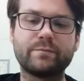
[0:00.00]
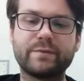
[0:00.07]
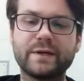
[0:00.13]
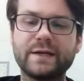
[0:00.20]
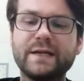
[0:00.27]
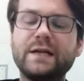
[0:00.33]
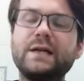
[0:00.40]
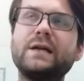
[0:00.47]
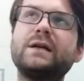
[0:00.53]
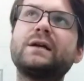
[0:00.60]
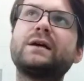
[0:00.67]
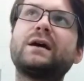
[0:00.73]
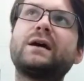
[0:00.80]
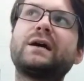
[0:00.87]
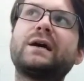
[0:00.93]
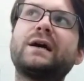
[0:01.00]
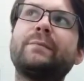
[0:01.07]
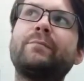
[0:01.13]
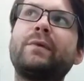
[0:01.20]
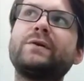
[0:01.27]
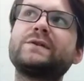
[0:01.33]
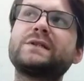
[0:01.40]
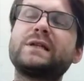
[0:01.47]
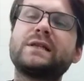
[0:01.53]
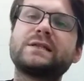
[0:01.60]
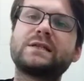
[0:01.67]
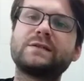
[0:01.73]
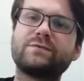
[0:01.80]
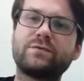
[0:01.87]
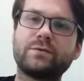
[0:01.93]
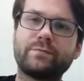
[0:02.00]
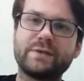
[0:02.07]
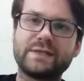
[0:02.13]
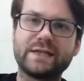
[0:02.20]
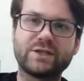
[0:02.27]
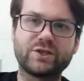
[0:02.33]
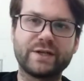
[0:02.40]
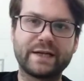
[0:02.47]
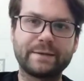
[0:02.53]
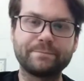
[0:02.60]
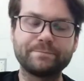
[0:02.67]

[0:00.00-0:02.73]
but mostly this is for positioning.